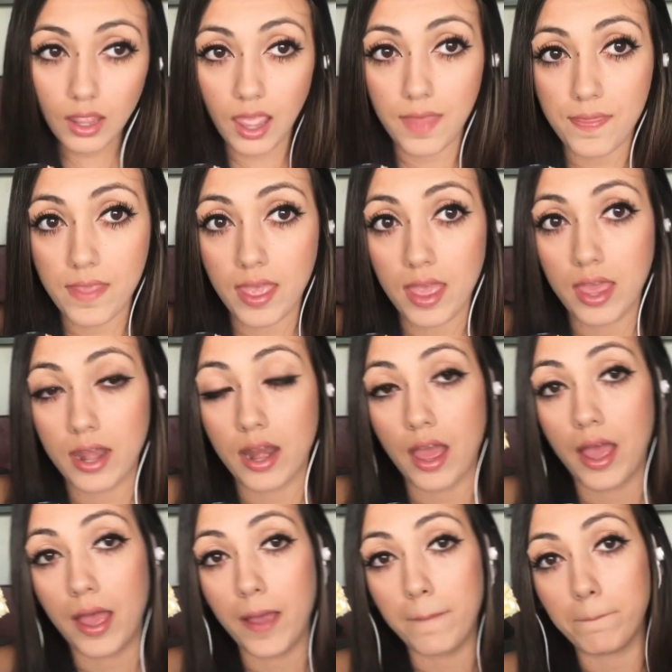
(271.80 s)
And then
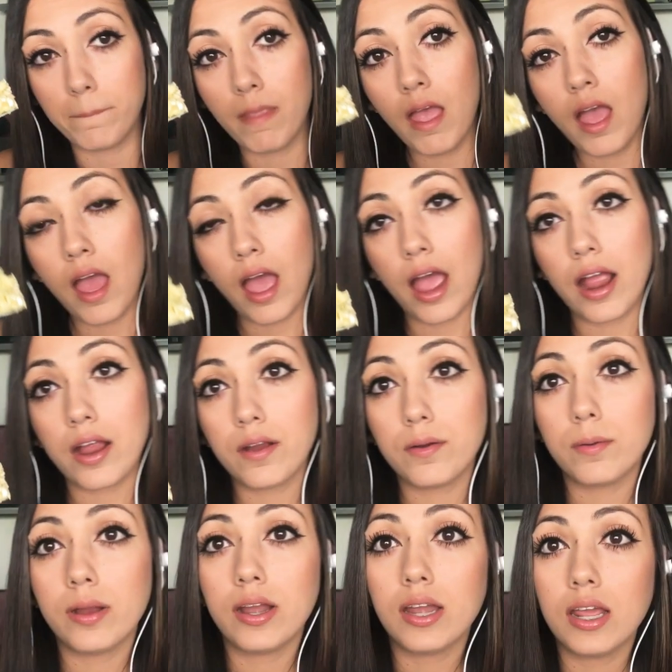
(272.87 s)
um, I
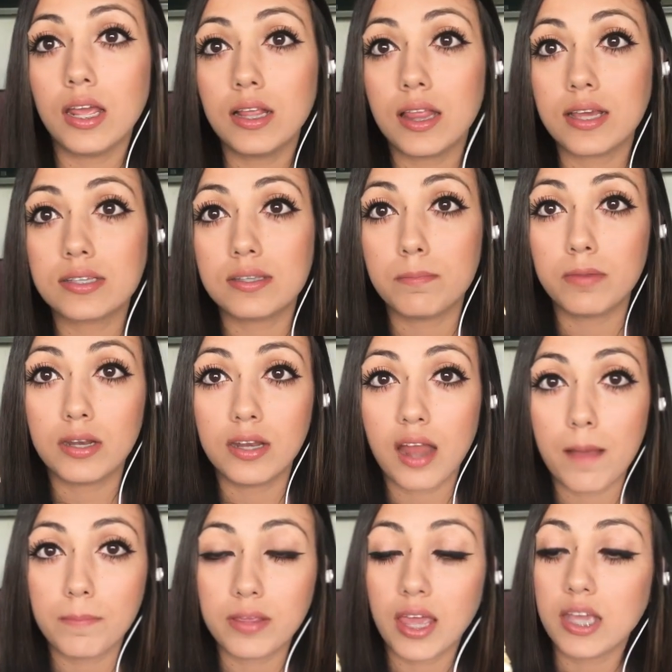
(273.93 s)
already like submitted an
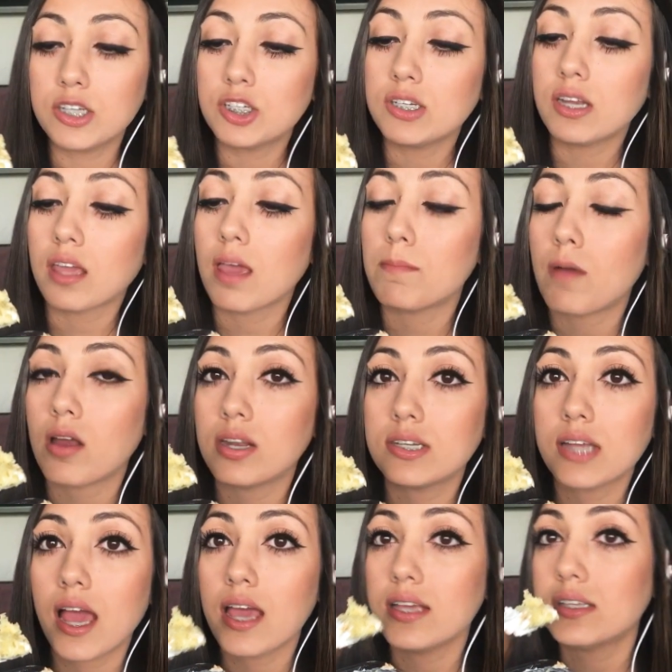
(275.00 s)
application to get
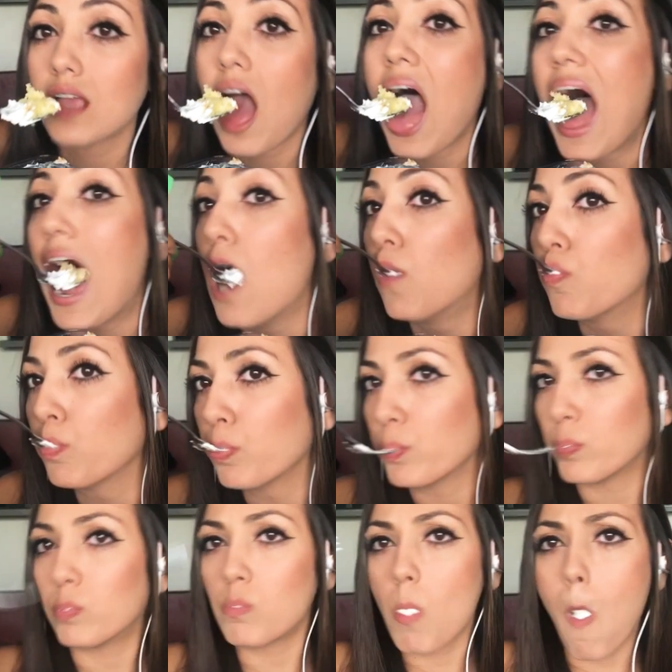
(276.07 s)
monetized.
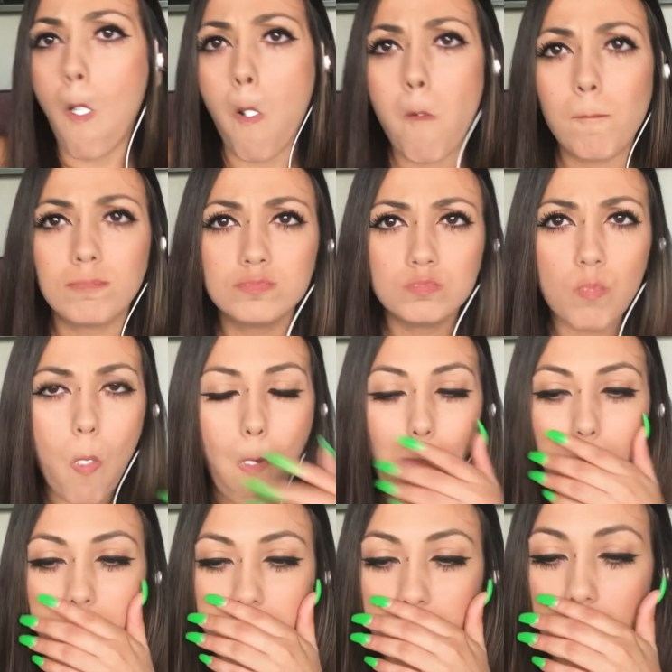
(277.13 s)
Hmm.
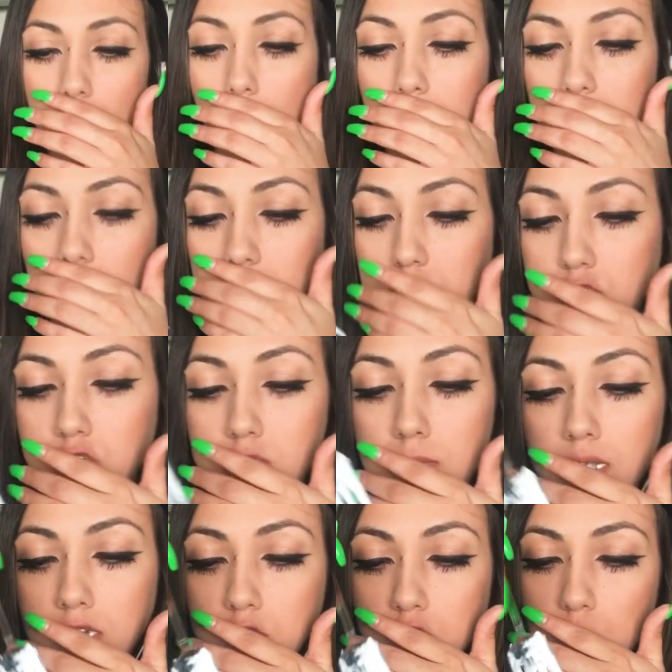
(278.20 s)
I'm talking too
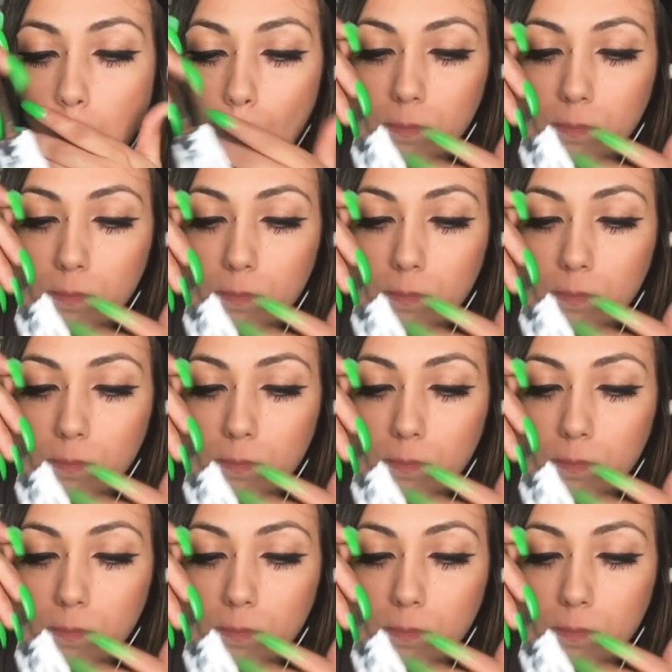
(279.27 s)
much.